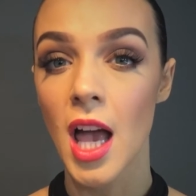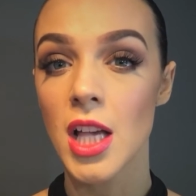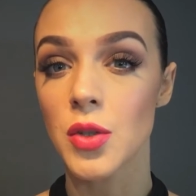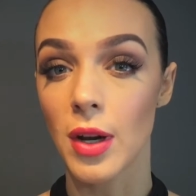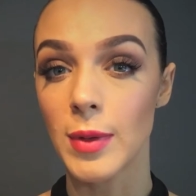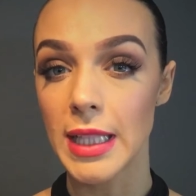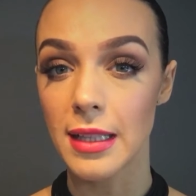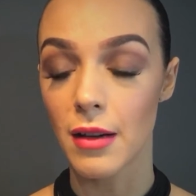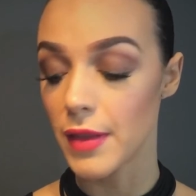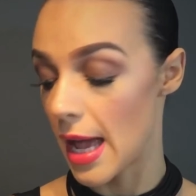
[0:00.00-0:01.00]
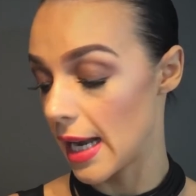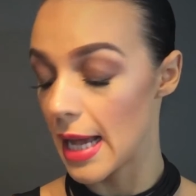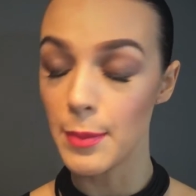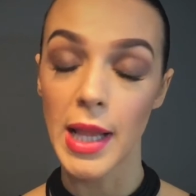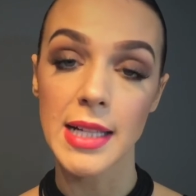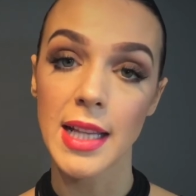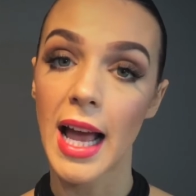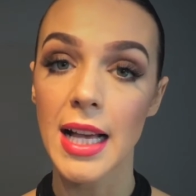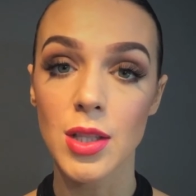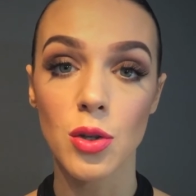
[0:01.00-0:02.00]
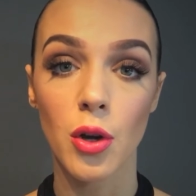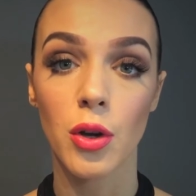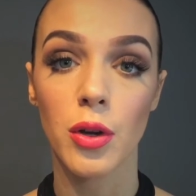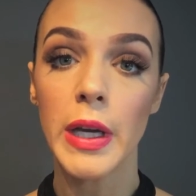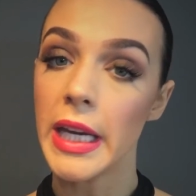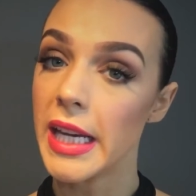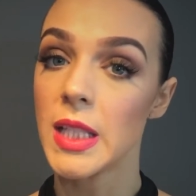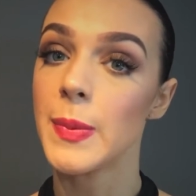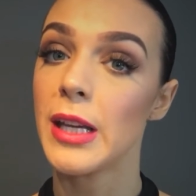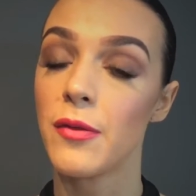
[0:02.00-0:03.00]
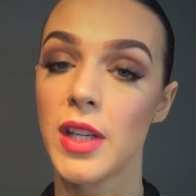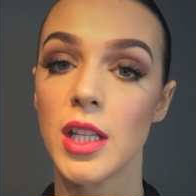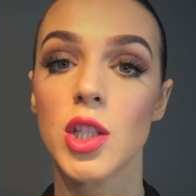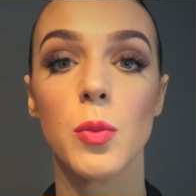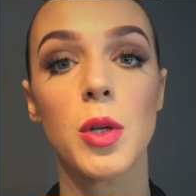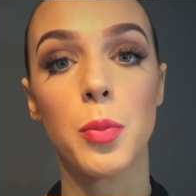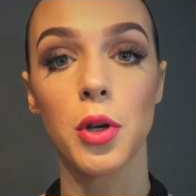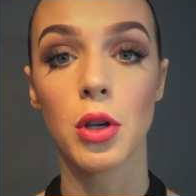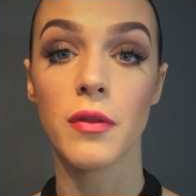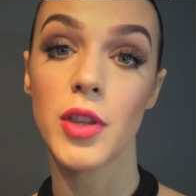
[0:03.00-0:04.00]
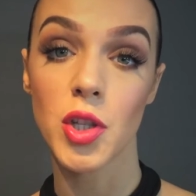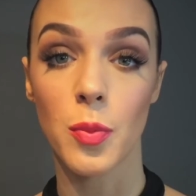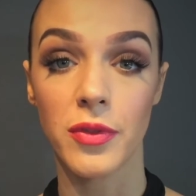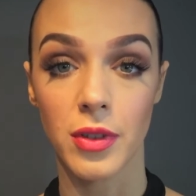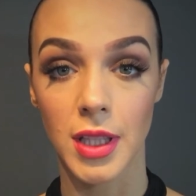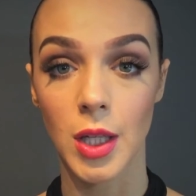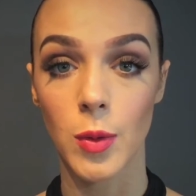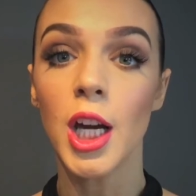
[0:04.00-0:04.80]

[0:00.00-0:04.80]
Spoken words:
So I really love that, and plus it has no SPF in it, so when you put it over the top of your liquid,